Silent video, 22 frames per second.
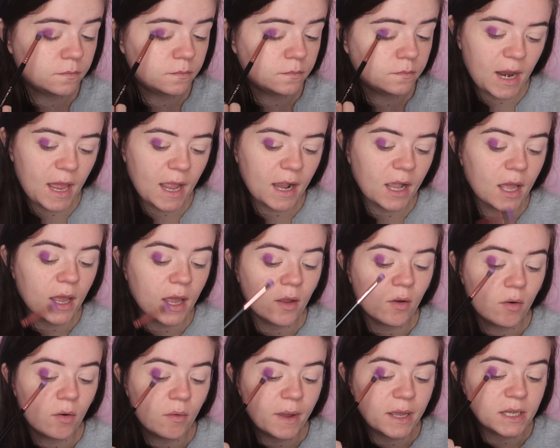But like
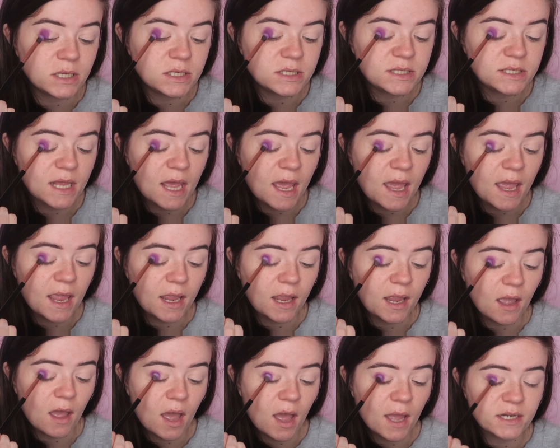I always
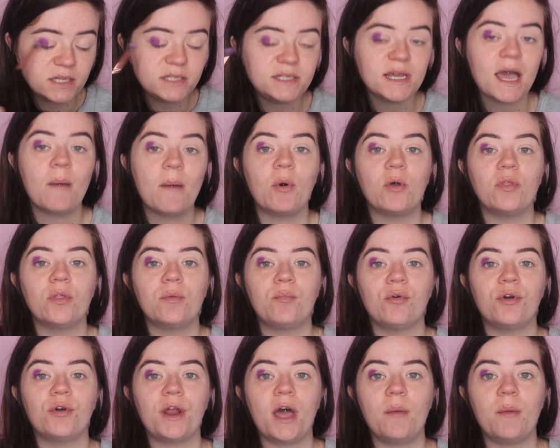say, I dab on the
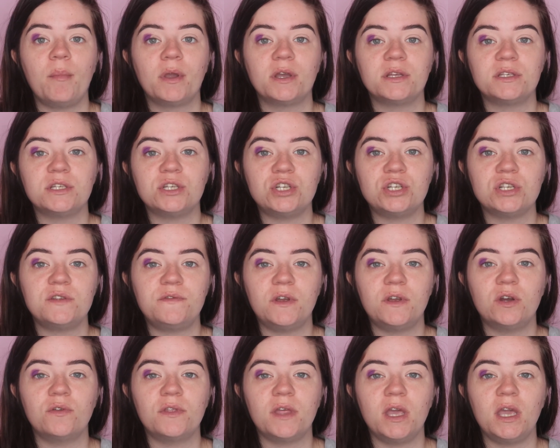product because I just
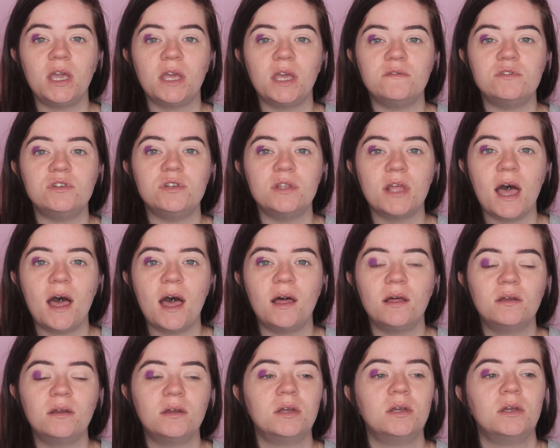feel that it gives you
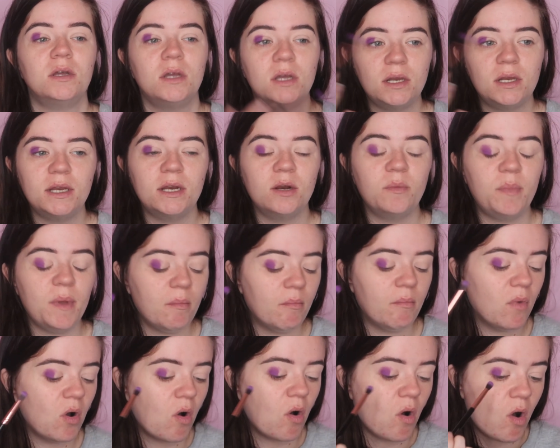that little
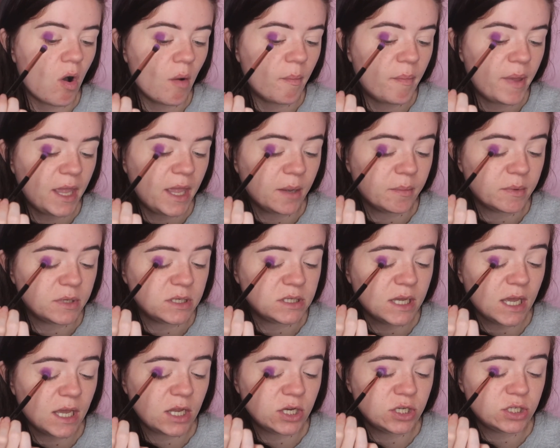bit more
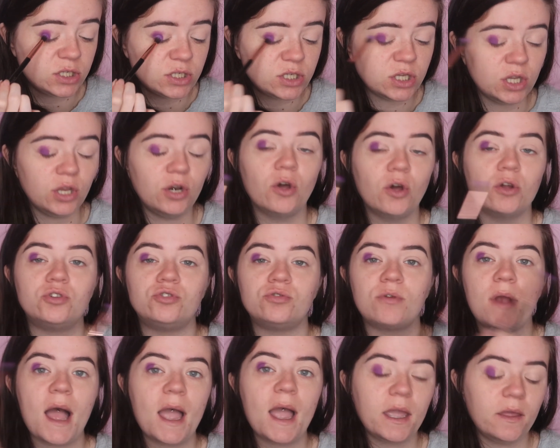pigmentation, so you're not
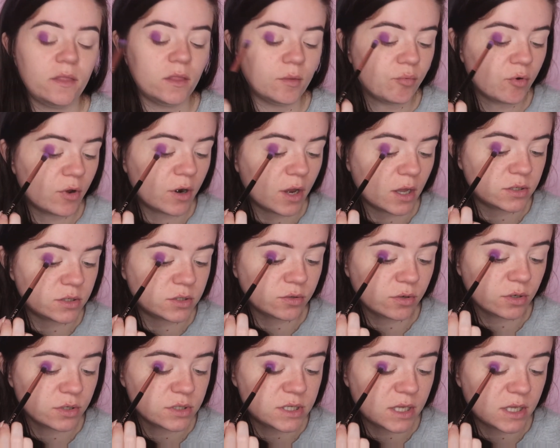dragging the product
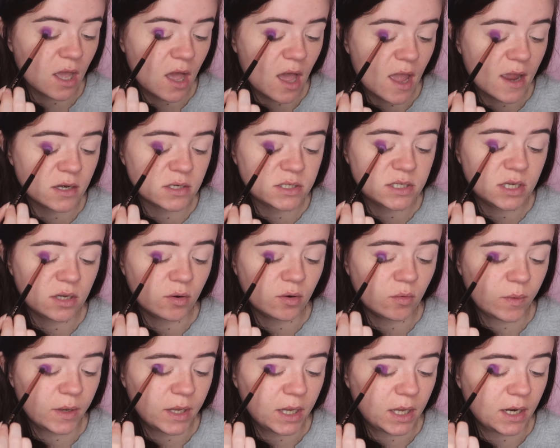across the eye until
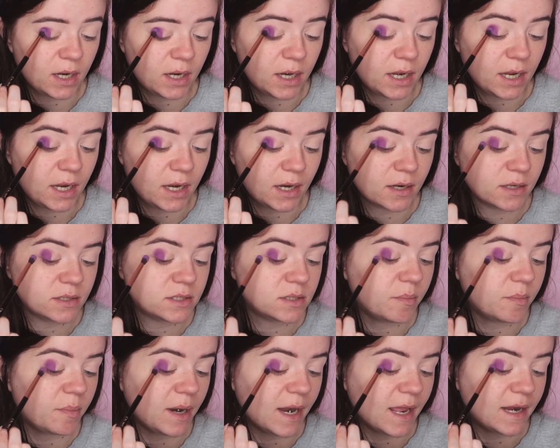we need
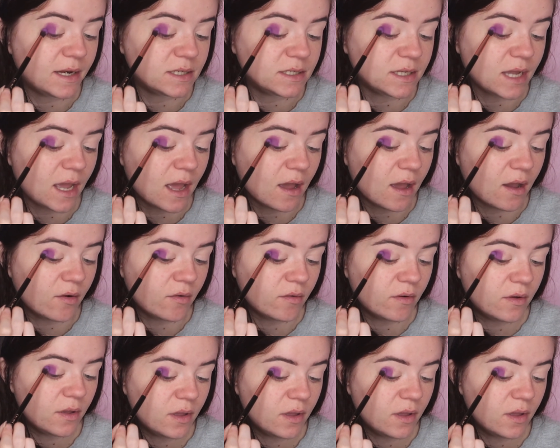to blend it out.